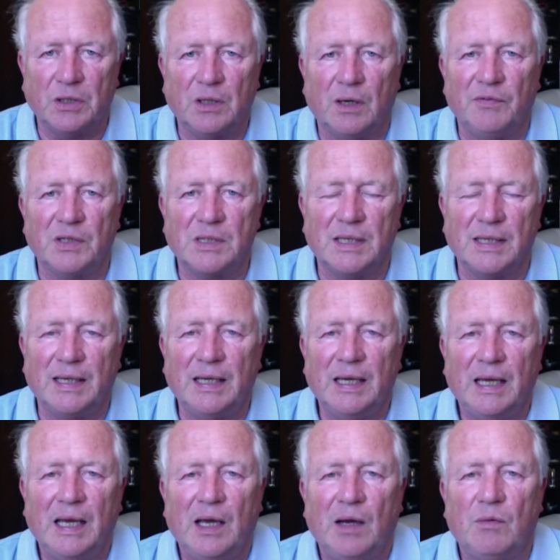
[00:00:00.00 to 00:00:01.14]
obviously,
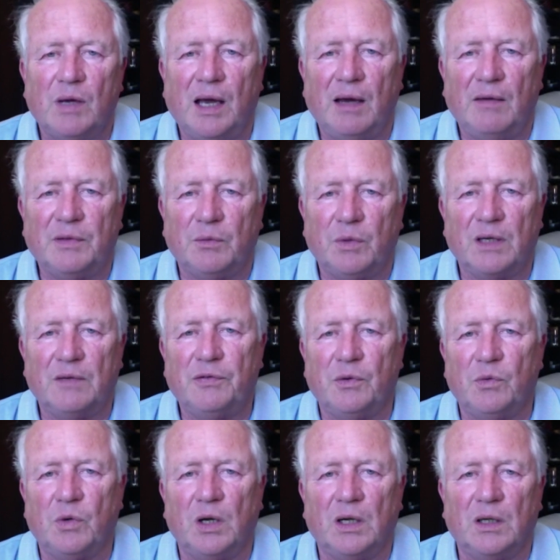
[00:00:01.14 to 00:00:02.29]
we have the wonderful
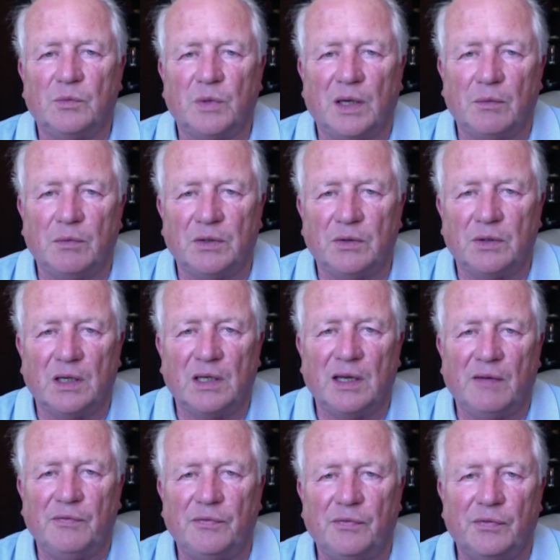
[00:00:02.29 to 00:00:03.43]
world where we do not
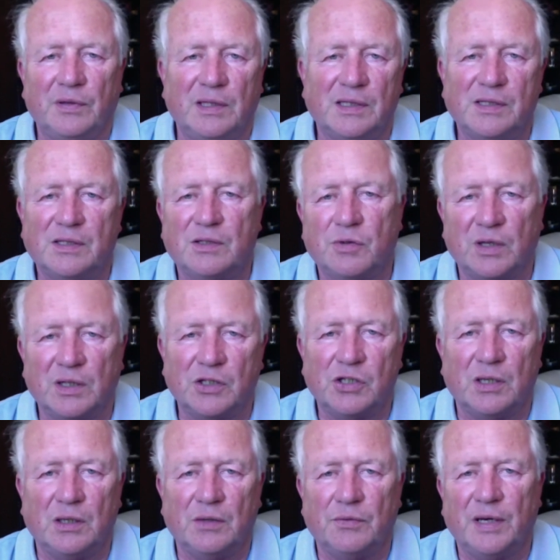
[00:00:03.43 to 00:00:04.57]
have this
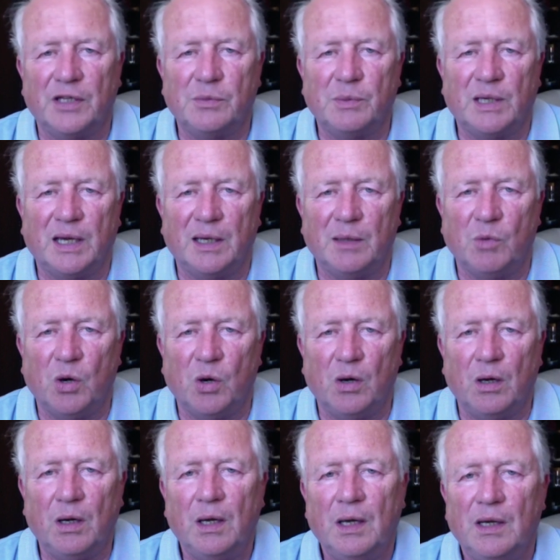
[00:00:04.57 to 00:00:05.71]
traditional arrangement anymore.